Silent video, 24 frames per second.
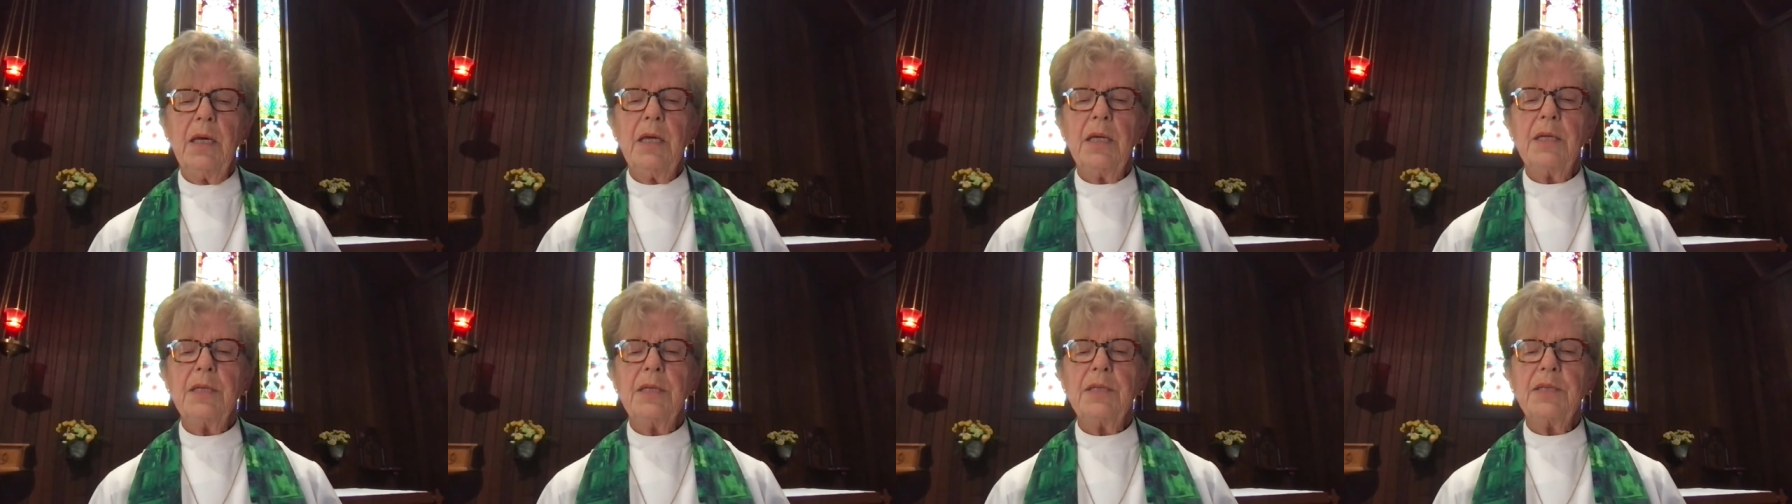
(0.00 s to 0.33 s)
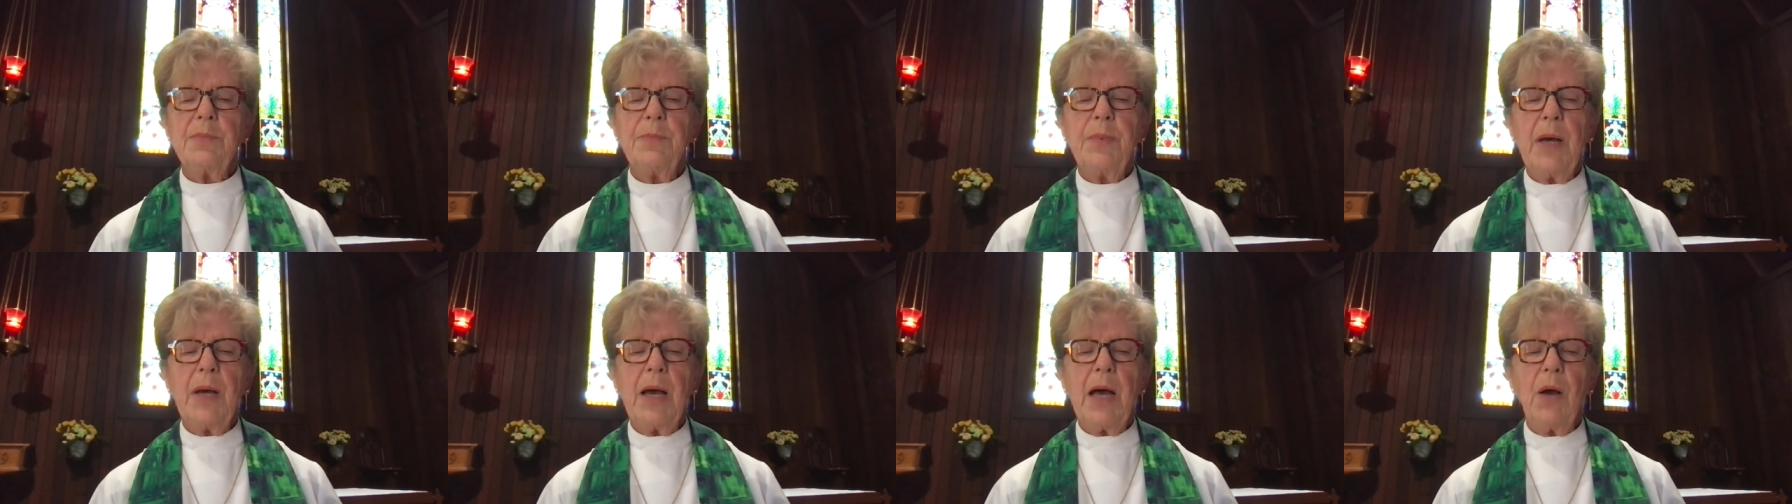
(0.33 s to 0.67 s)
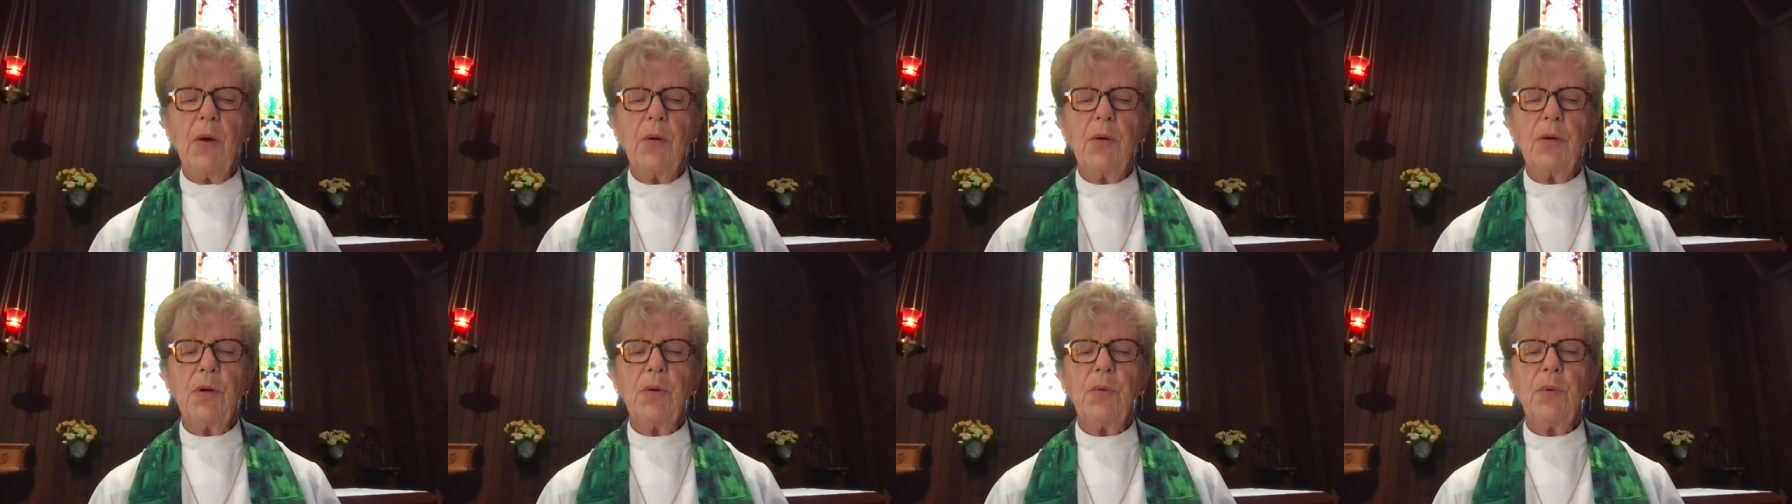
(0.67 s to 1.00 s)
It is
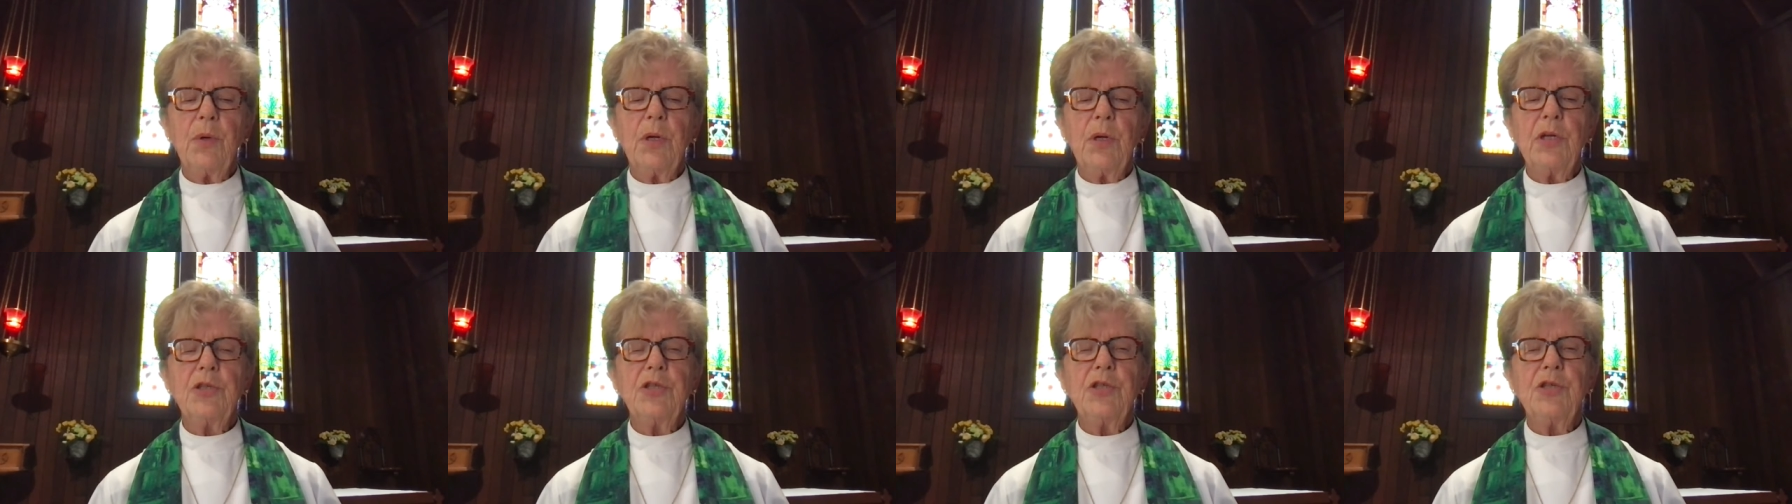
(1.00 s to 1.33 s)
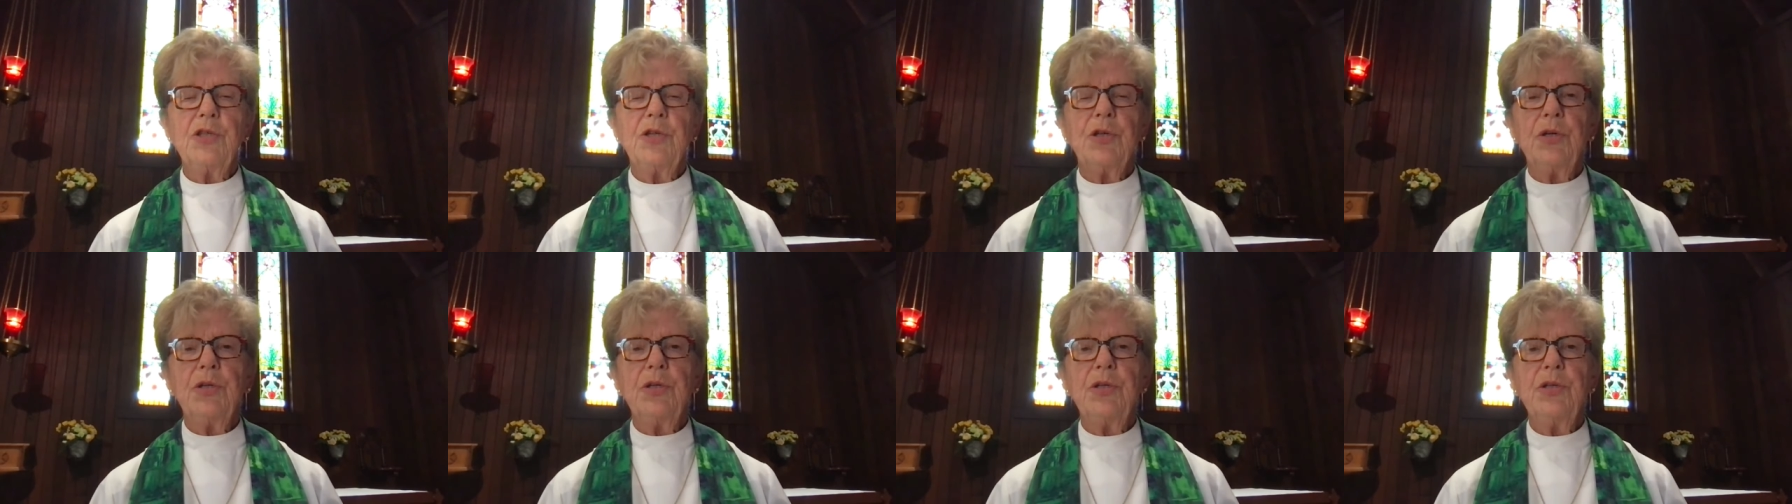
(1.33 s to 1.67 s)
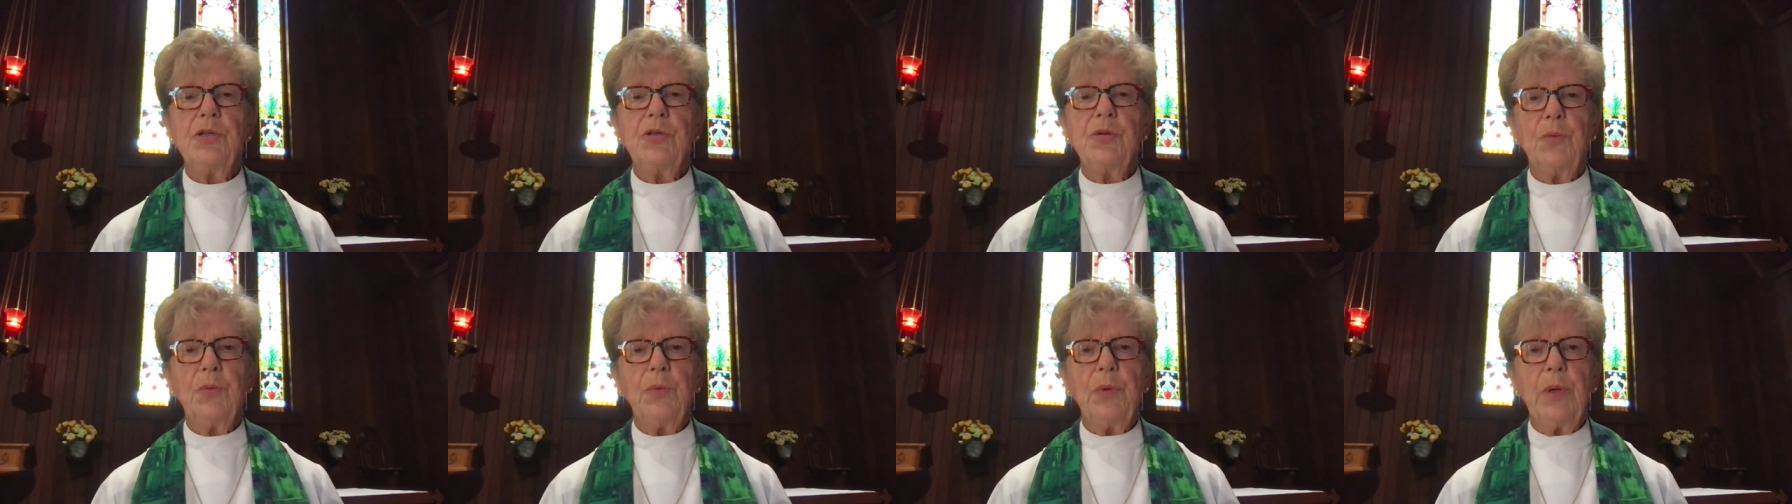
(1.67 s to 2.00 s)
about what a
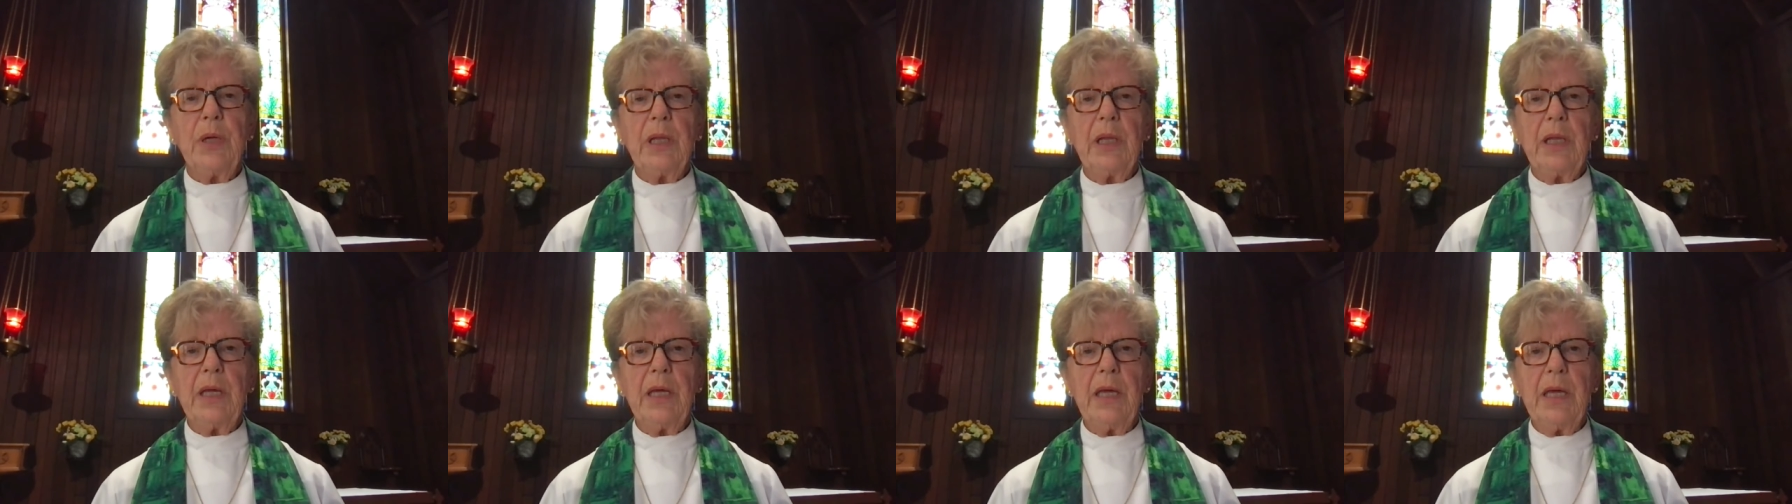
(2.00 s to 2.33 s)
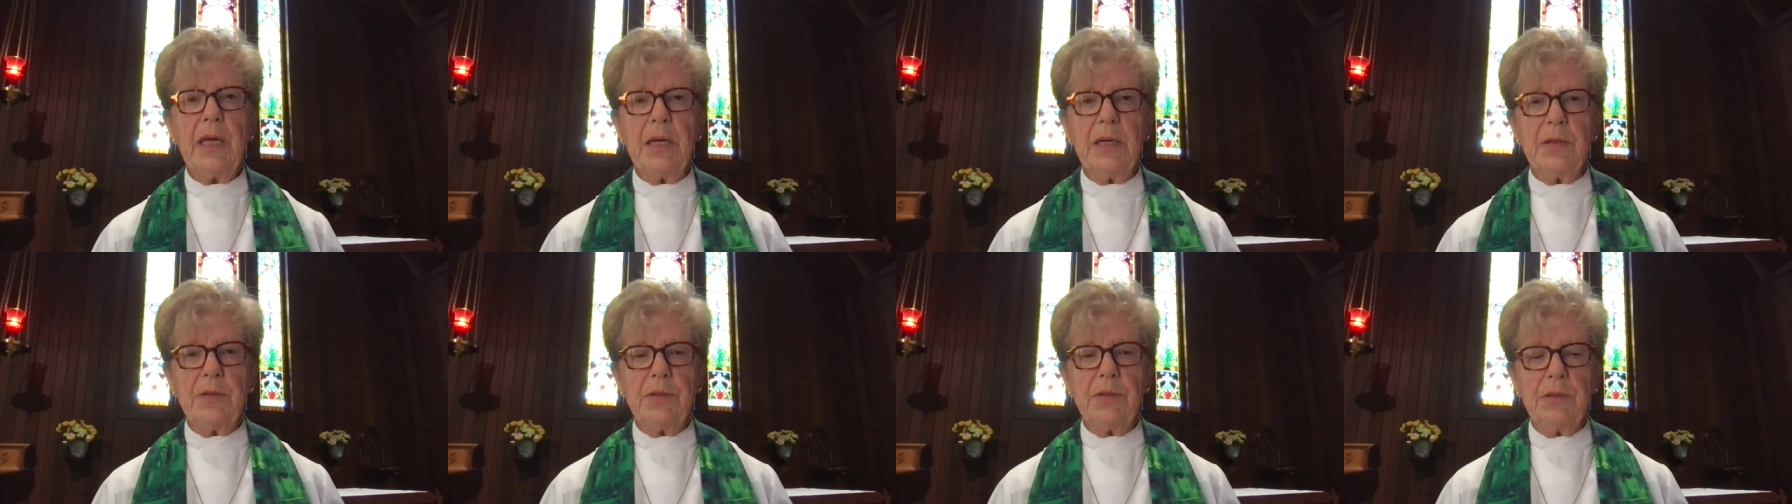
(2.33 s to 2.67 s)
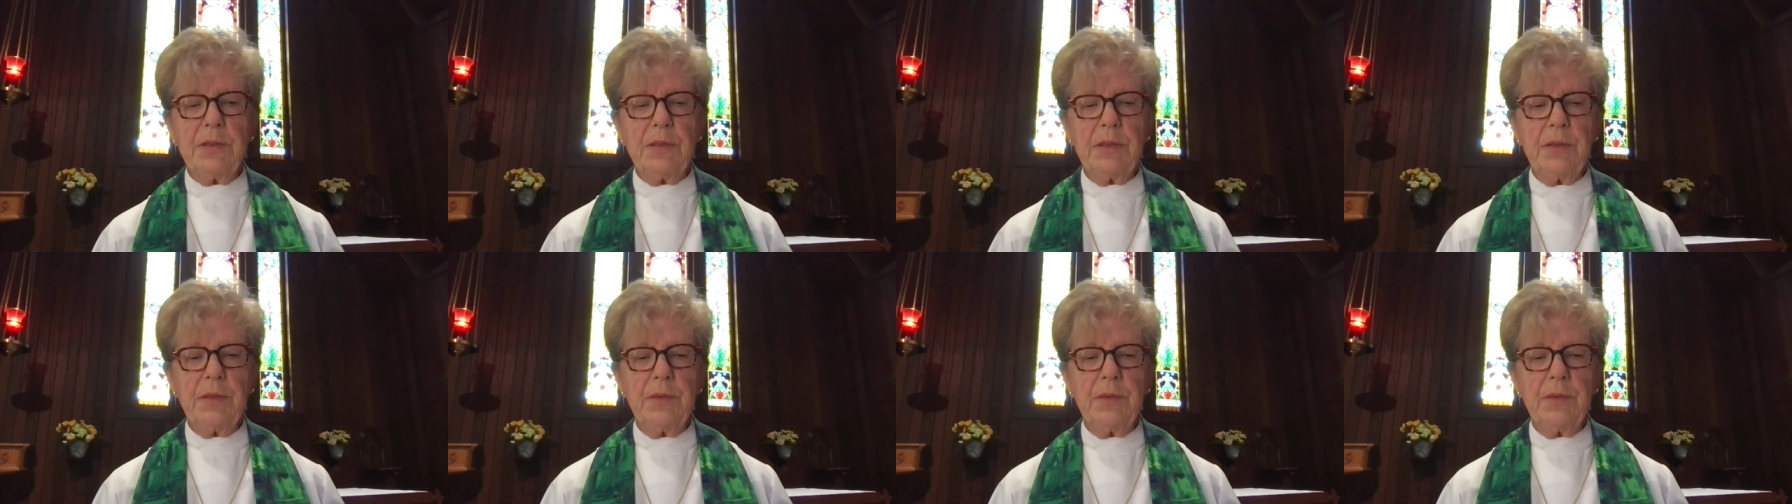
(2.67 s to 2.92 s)
church really is.